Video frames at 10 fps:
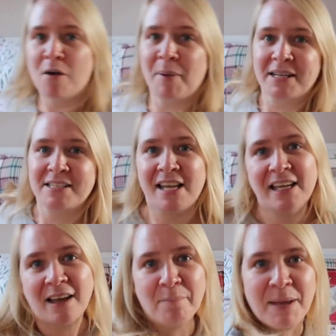
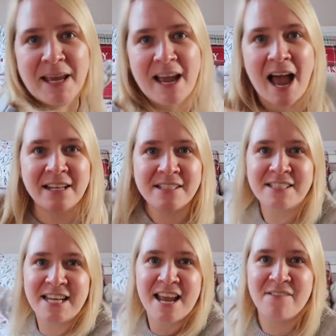romantic me and
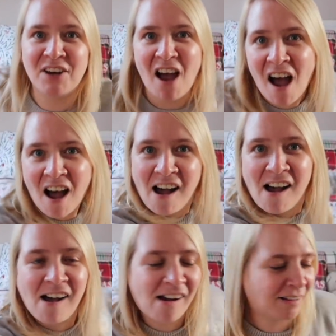Stephen
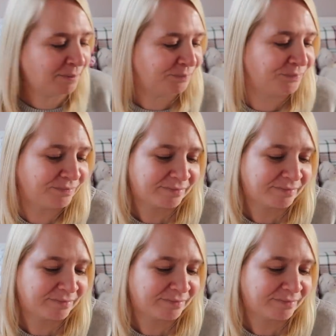are.